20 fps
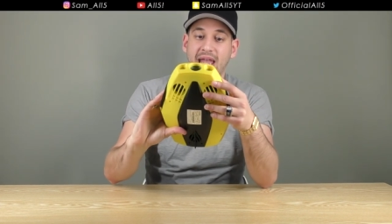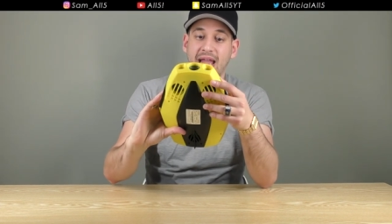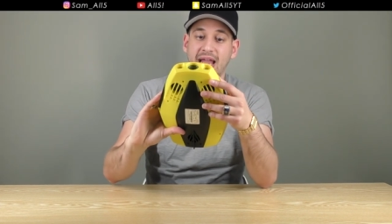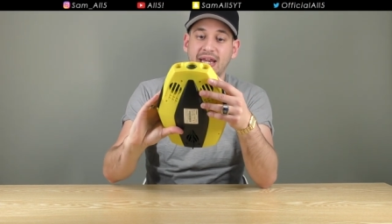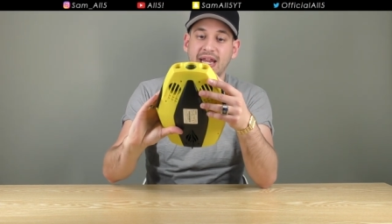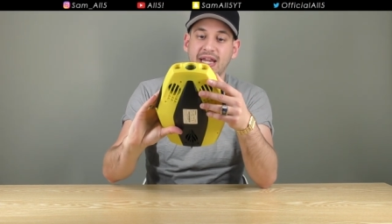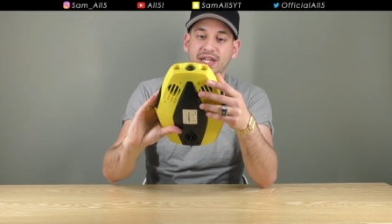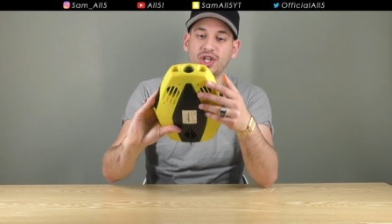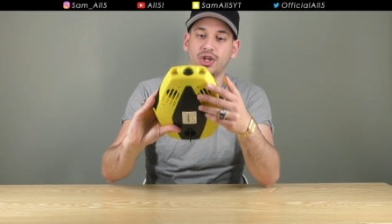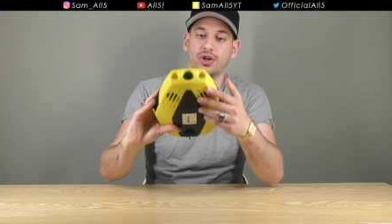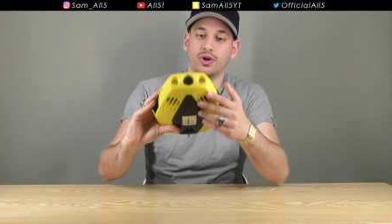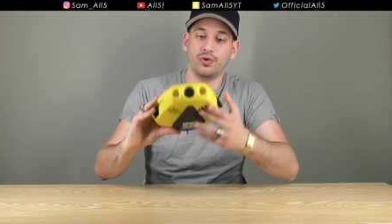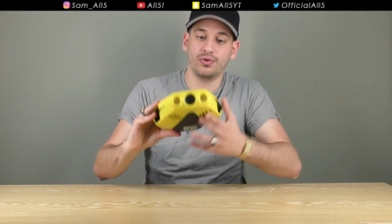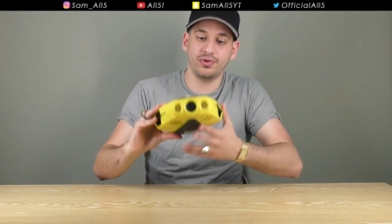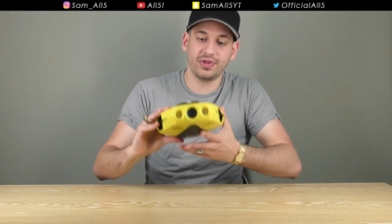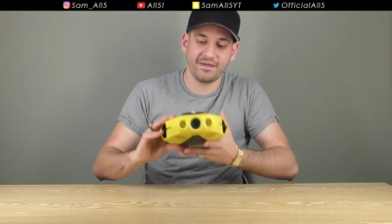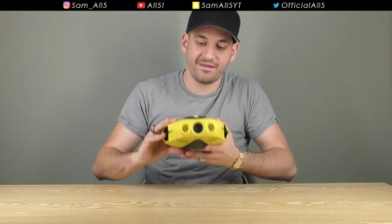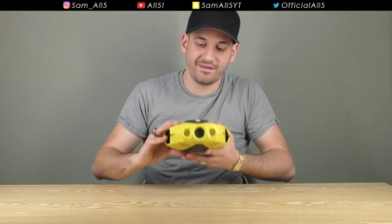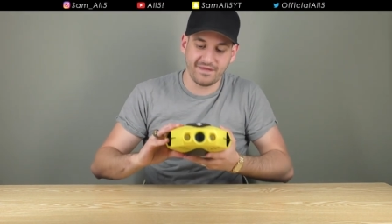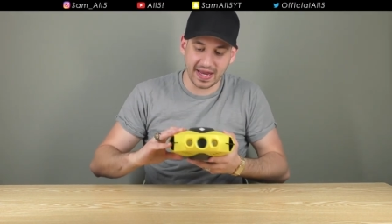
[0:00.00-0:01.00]
and then you've got
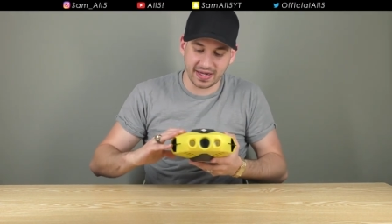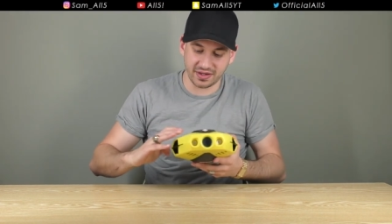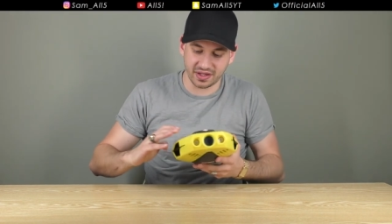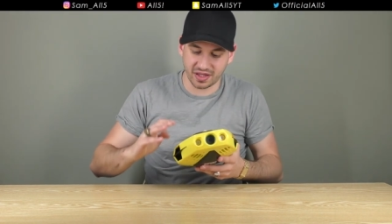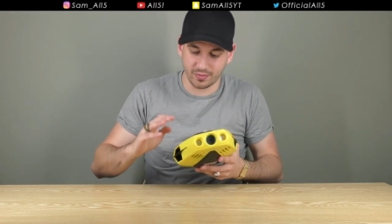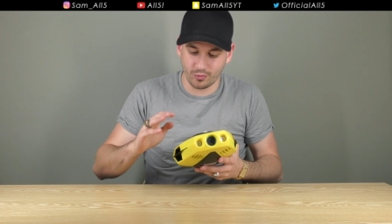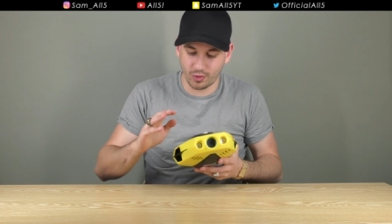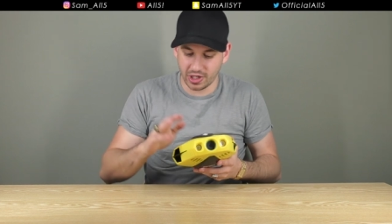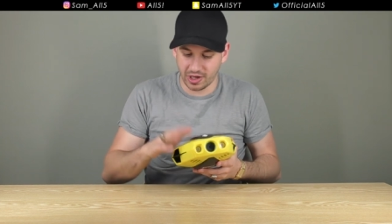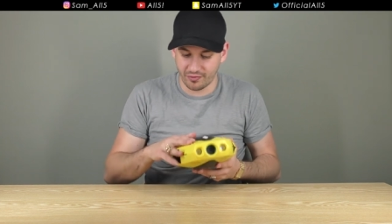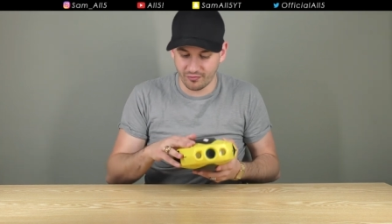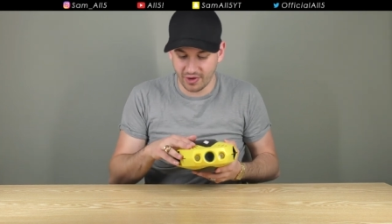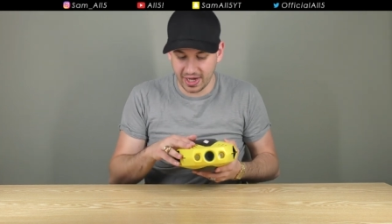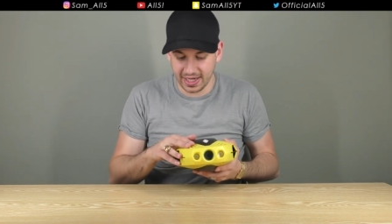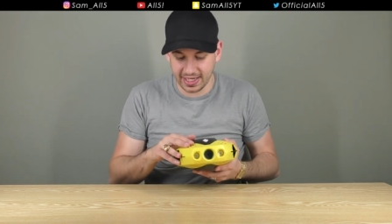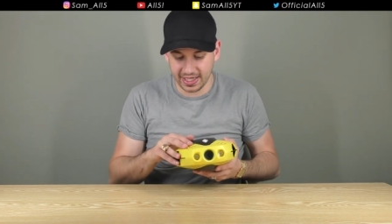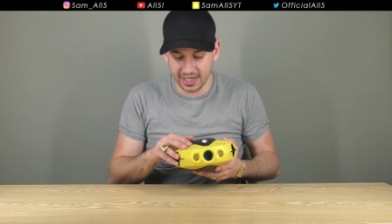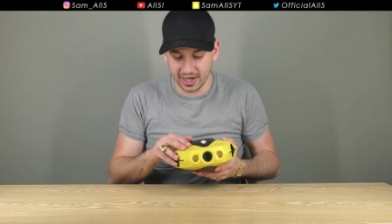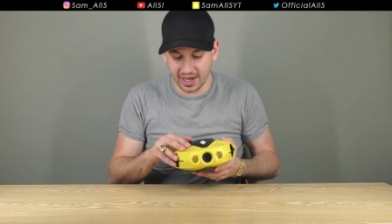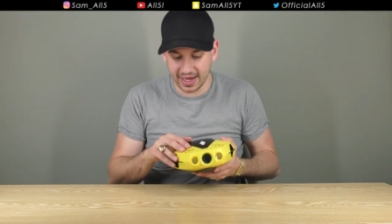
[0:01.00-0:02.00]
all the vents and what I really